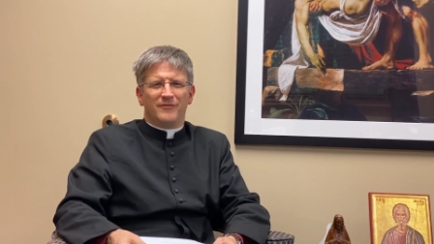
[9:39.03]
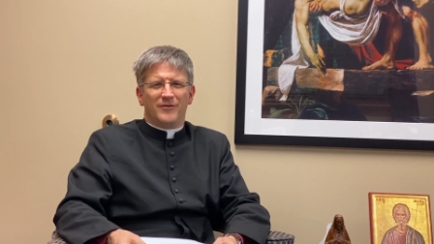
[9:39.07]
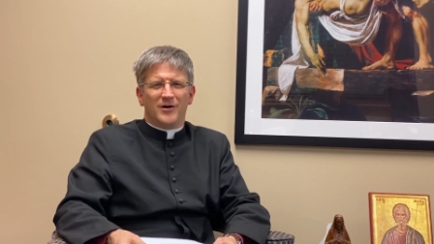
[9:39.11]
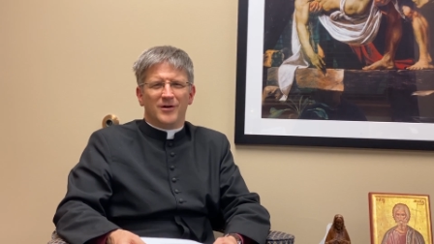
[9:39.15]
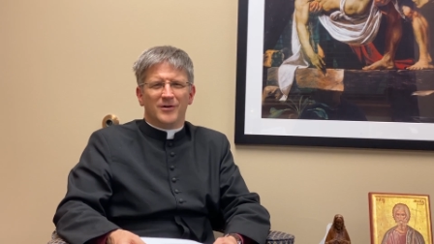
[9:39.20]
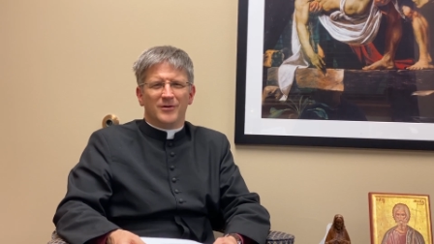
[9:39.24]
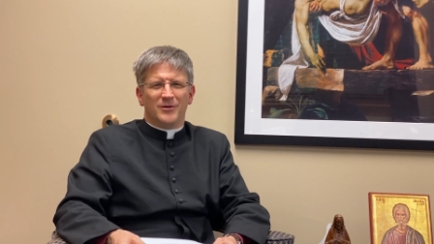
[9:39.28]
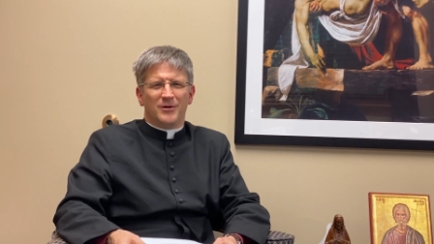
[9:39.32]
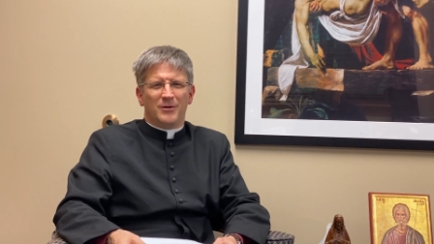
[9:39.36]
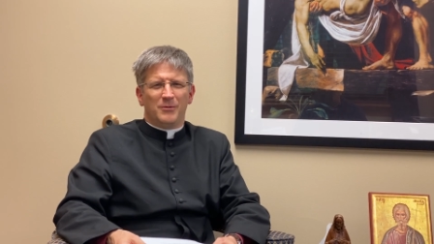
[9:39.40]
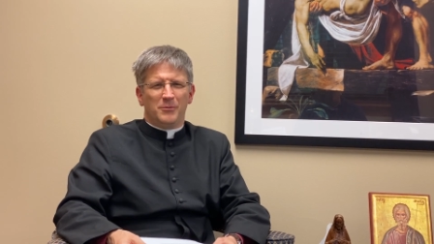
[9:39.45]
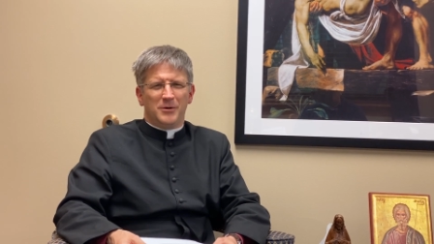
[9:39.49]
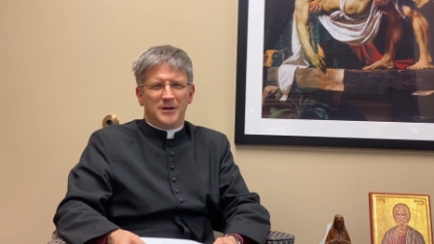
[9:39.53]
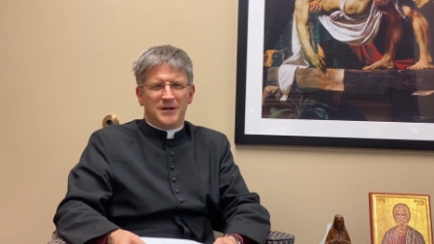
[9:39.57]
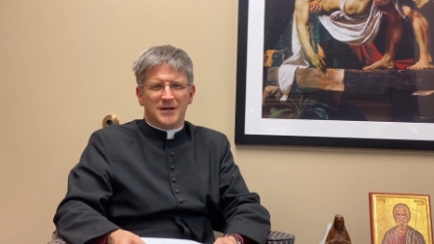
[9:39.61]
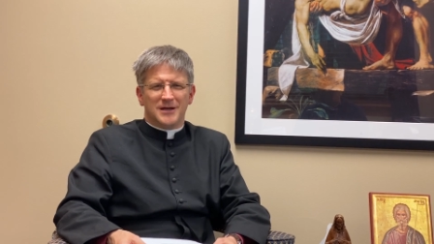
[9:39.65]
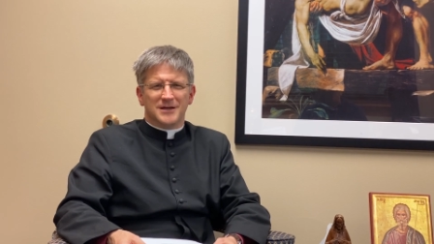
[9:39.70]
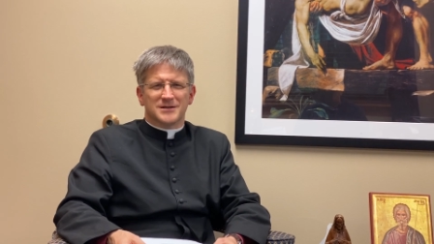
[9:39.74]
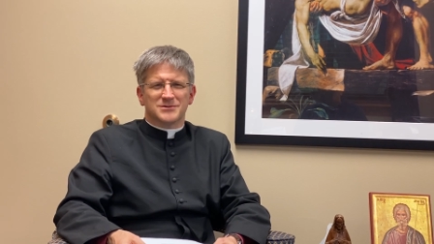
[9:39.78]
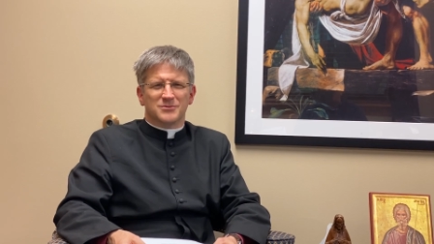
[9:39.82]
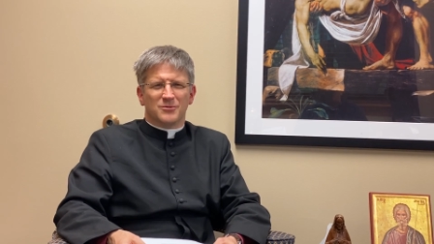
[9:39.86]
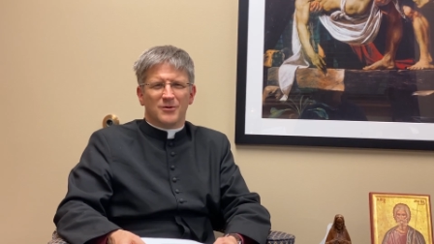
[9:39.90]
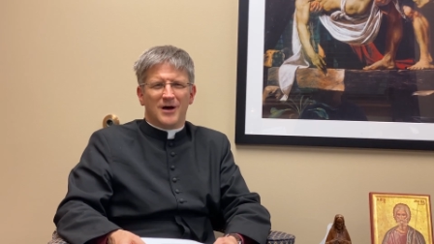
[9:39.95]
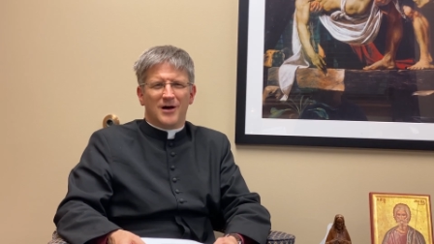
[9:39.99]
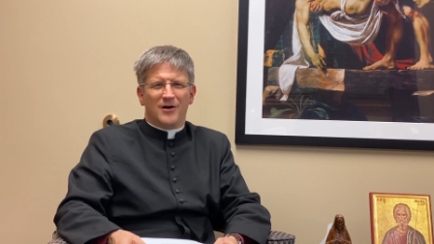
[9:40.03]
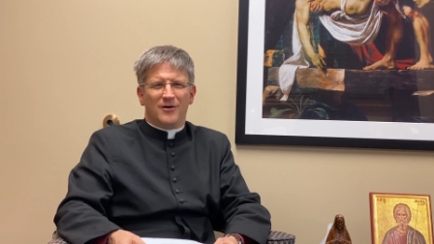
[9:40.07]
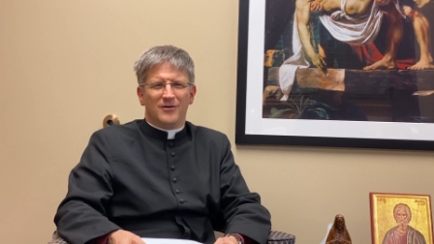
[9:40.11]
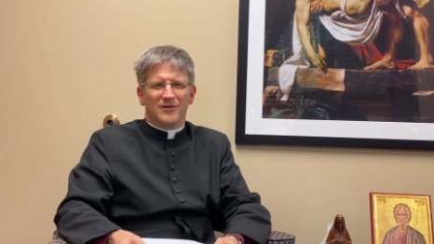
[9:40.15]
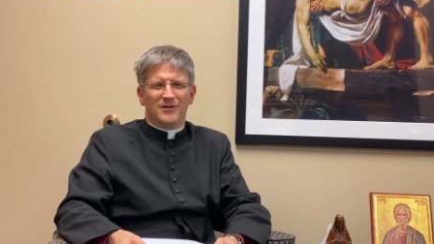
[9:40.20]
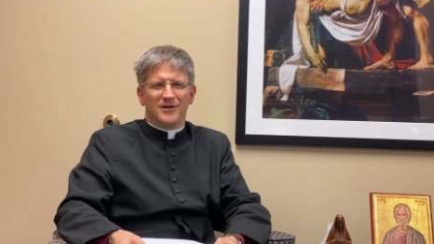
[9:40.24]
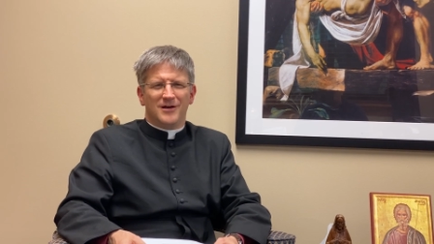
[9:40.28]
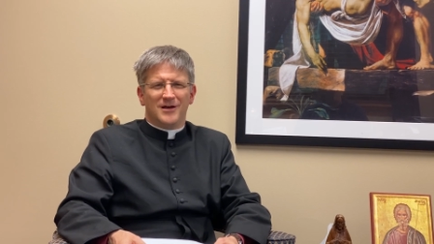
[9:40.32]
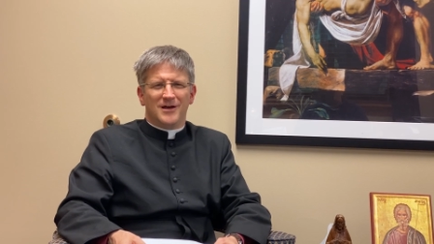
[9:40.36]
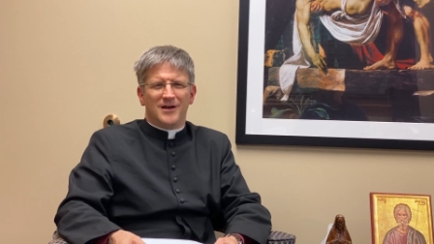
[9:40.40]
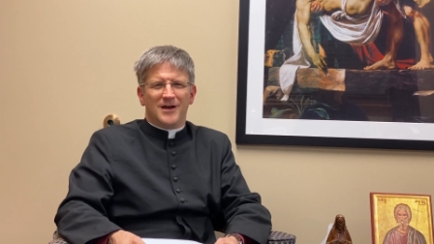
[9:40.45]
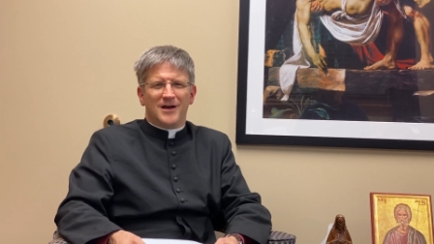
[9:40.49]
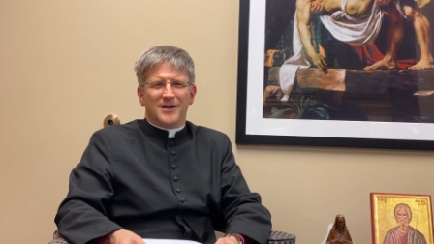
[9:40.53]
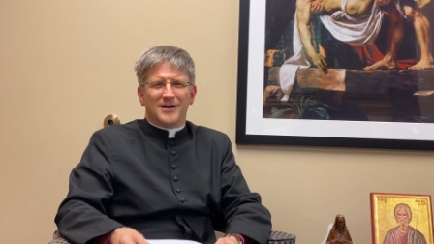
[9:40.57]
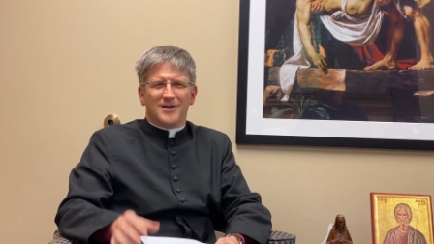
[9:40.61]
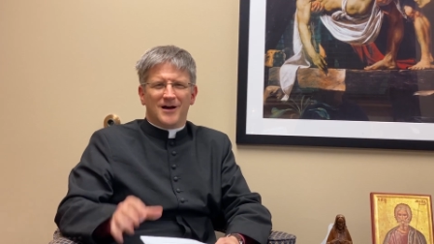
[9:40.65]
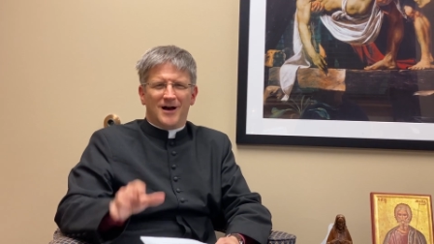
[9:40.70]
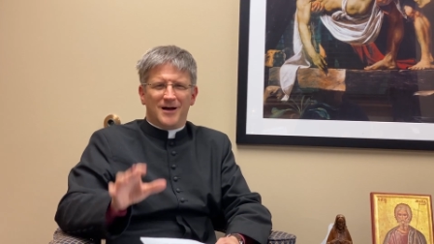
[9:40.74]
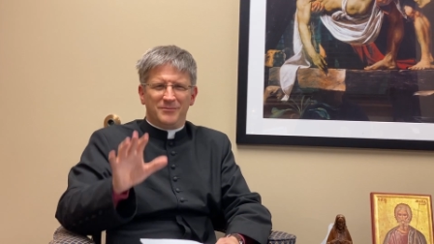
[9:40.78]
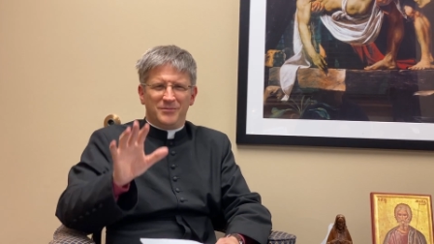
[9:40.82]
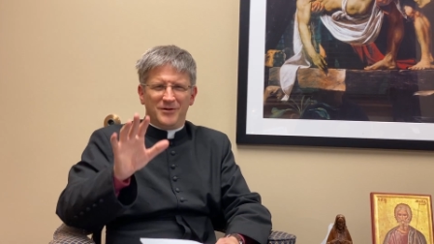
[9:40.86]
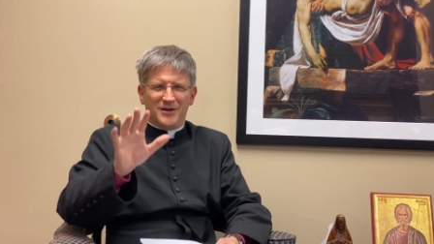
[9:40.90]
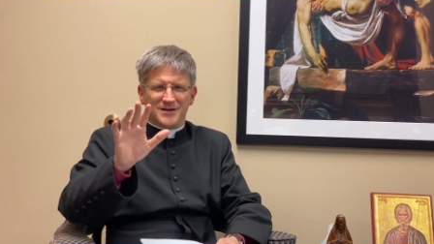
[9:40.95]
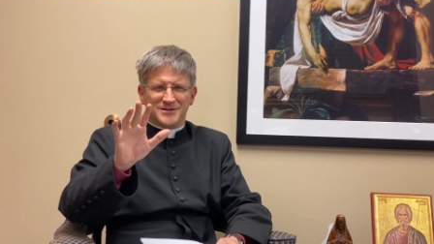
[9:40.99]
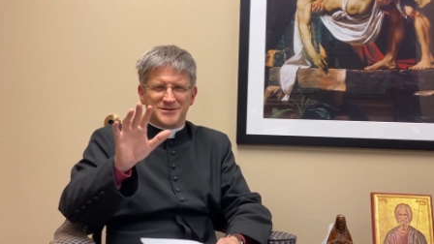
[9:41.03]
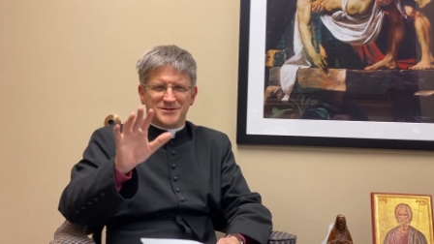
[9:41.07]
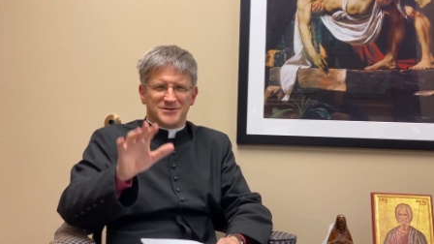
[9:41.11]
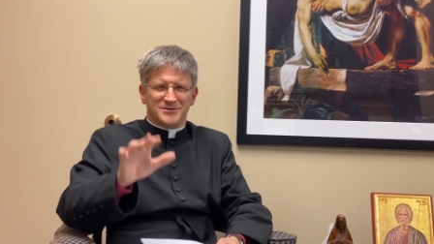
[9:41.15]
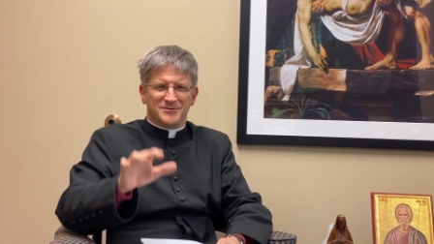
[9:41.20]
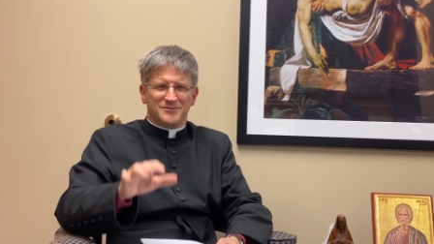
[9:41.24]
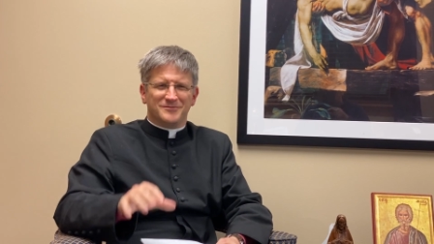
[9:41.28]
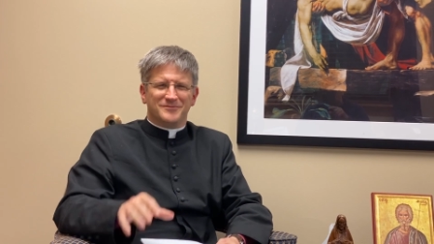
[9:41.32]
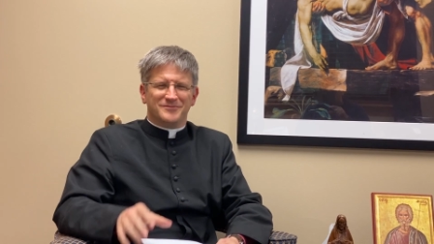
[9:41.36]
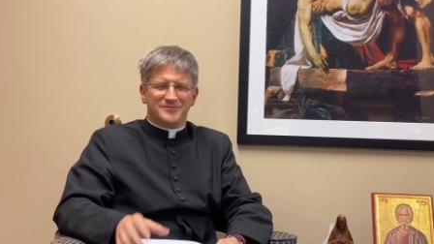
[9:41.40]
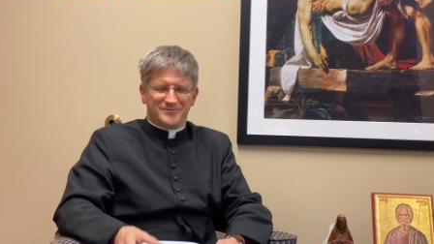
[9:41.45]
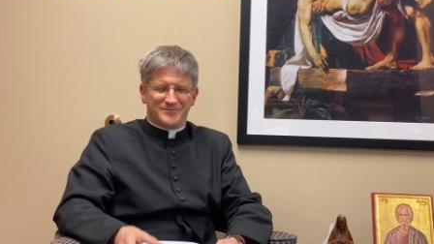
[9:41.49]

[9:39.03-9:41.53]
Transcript: following week as well. God bless you.